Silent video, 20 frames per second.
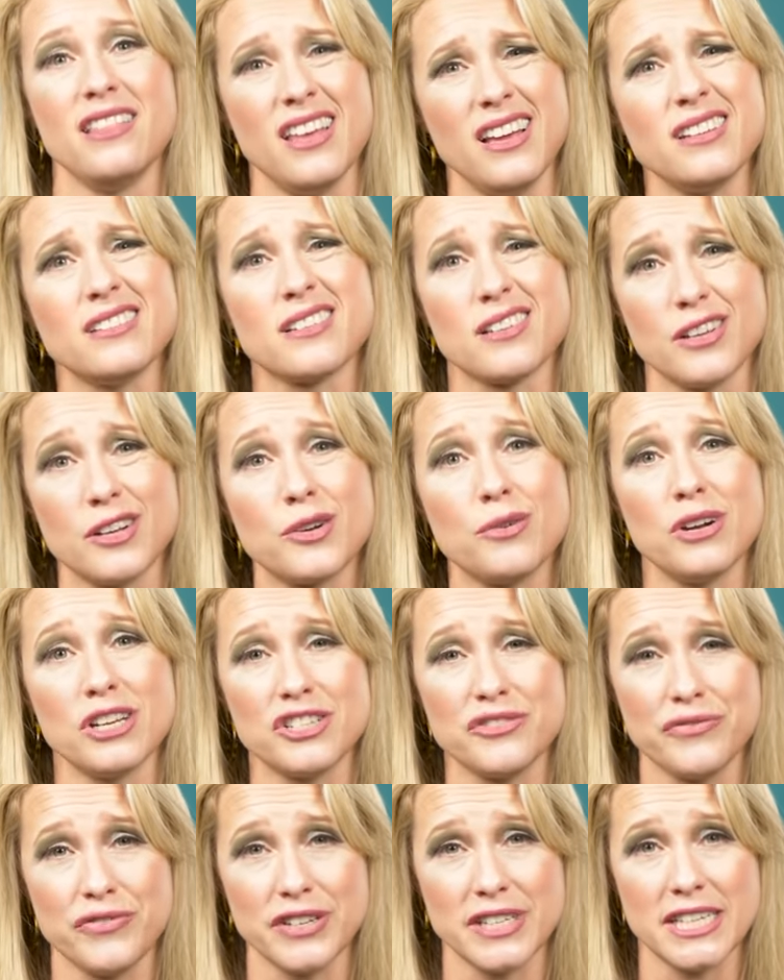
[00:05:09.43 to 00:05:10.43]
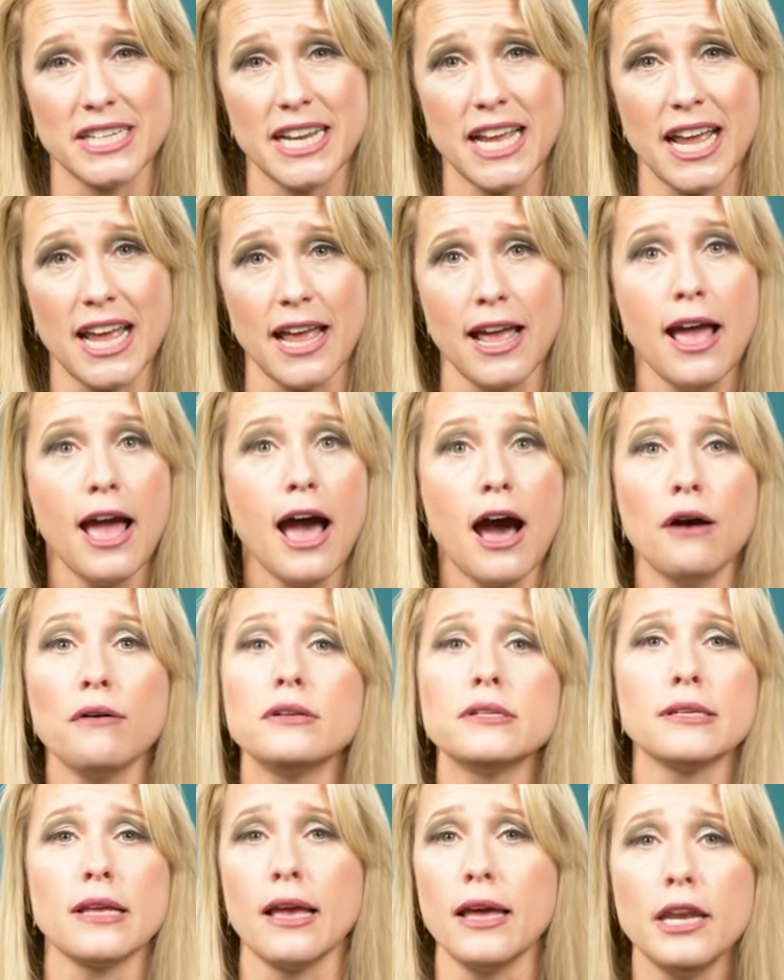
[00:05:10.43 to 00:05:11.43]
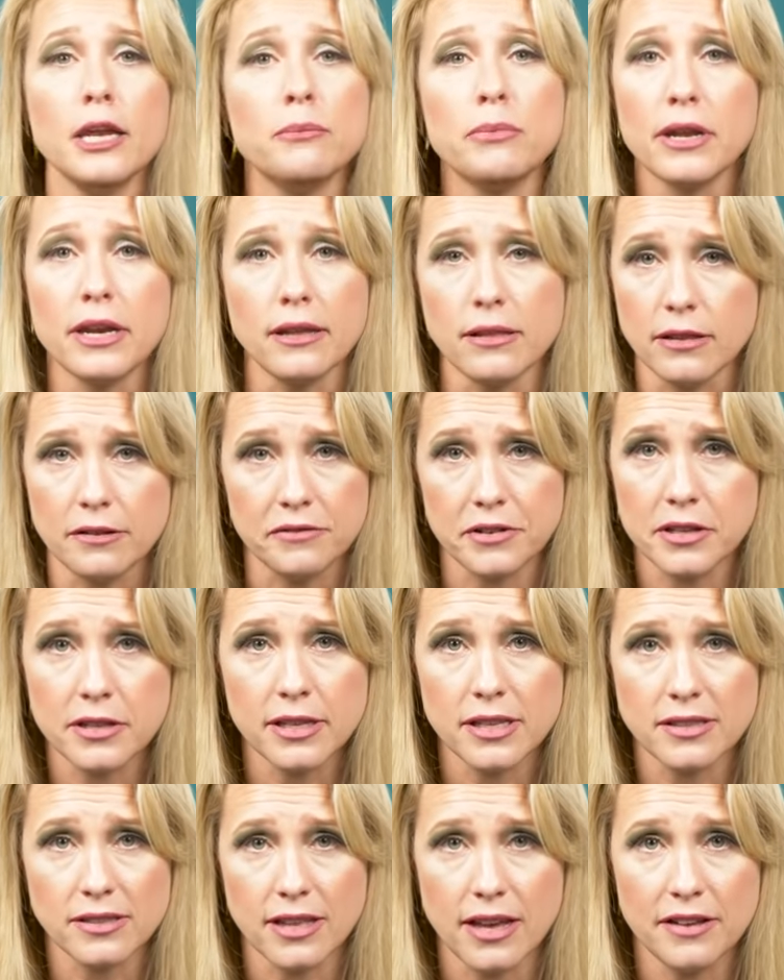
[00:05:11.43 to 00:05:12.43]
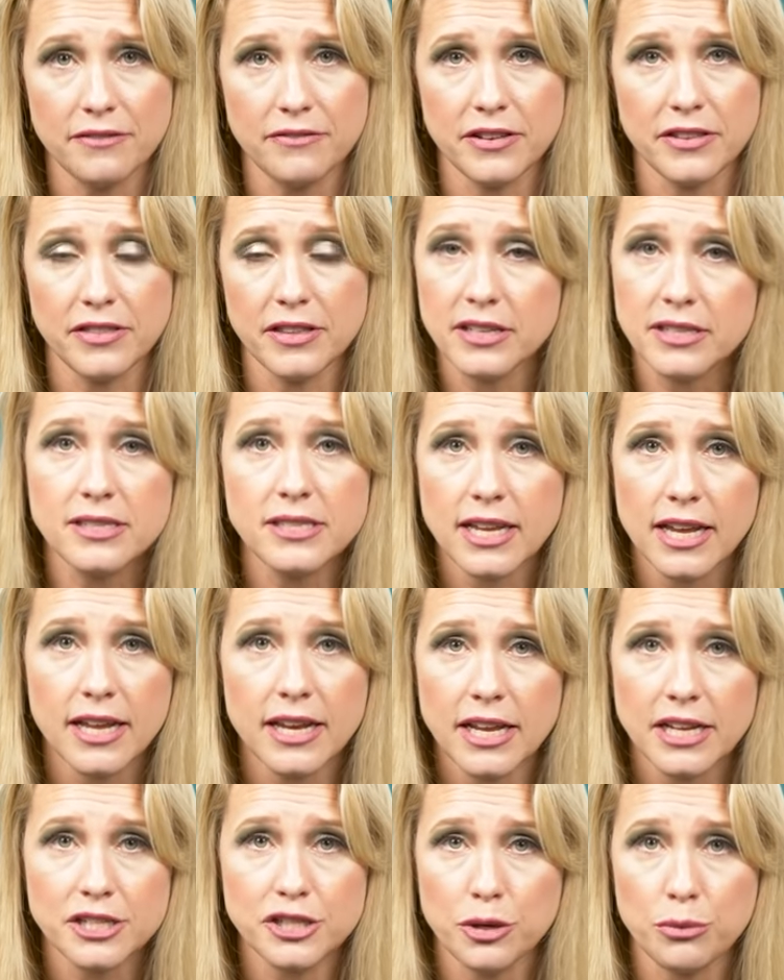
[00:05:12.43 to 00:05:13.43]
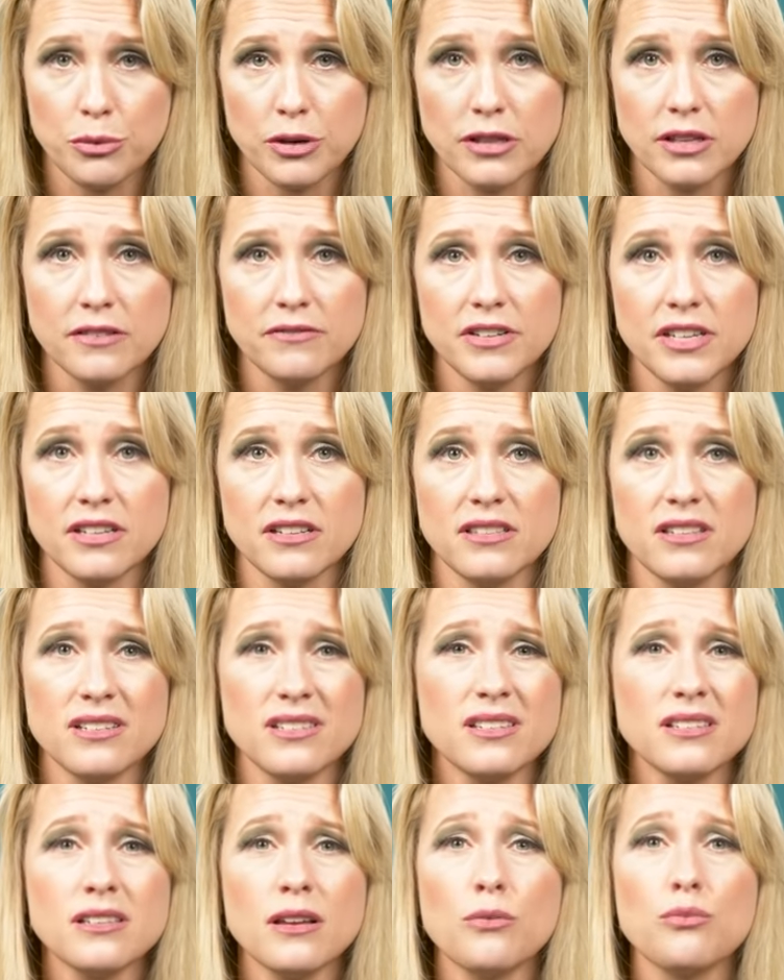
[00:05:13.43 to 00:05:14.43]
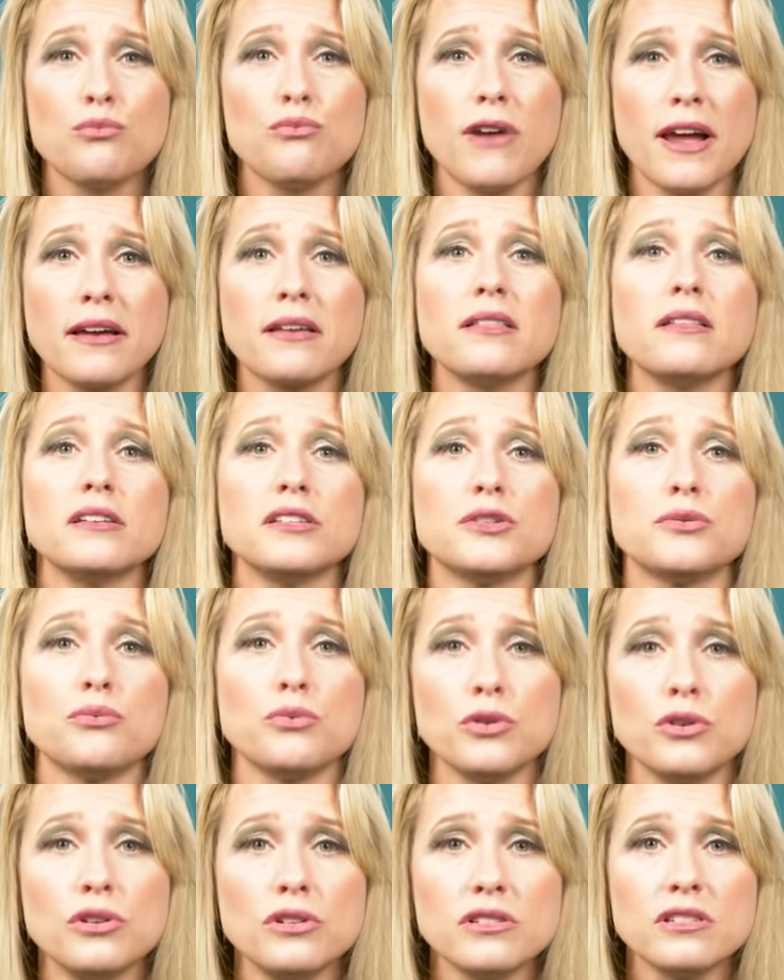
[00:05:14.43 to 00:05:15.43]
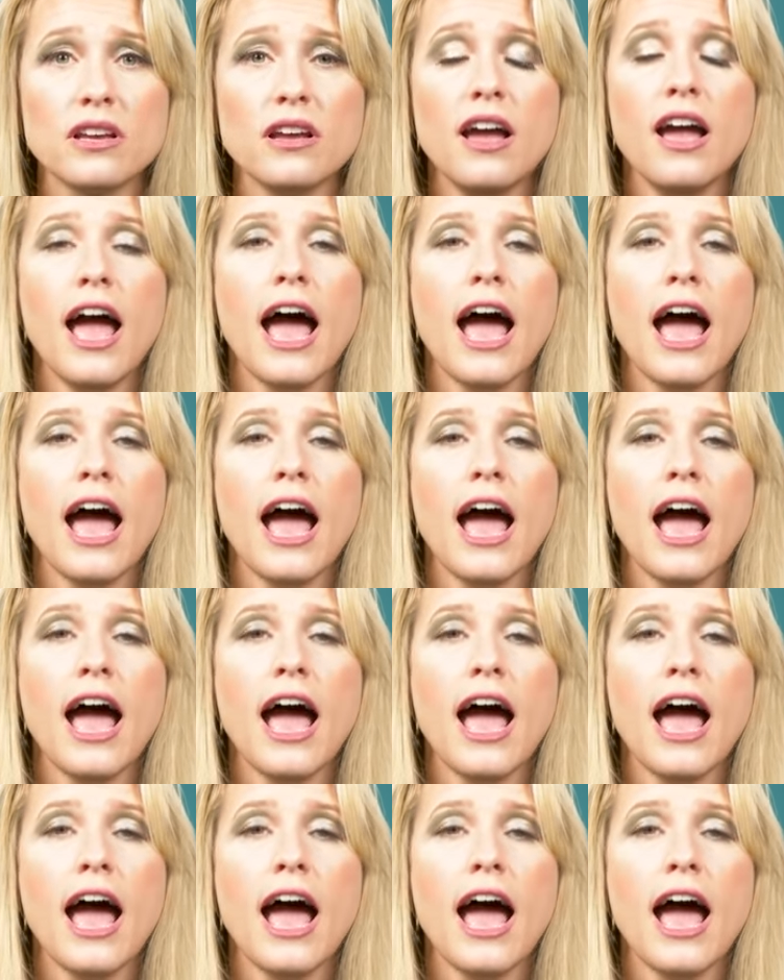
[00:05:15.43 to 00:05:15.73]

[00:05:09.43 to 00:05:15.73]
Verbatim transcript: That is a good question for today. How does anybody live a clean life in this day and age that we're living in? This is a reckless world.